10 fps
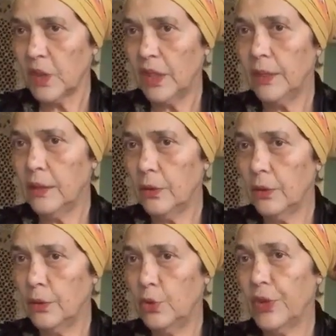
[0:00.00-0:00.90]
in
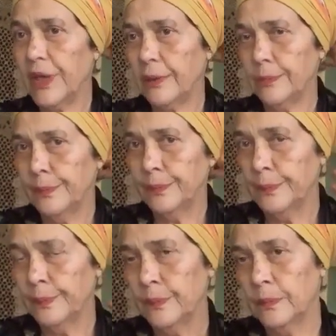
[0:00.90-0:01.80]
the UK.
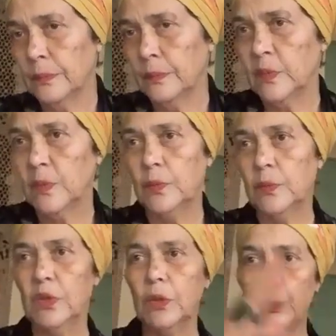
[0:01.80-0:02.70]

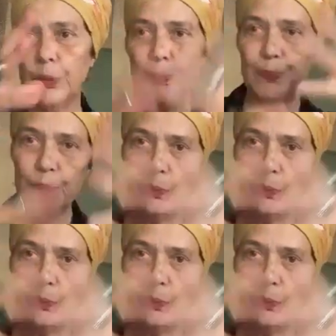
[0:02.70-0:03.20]
So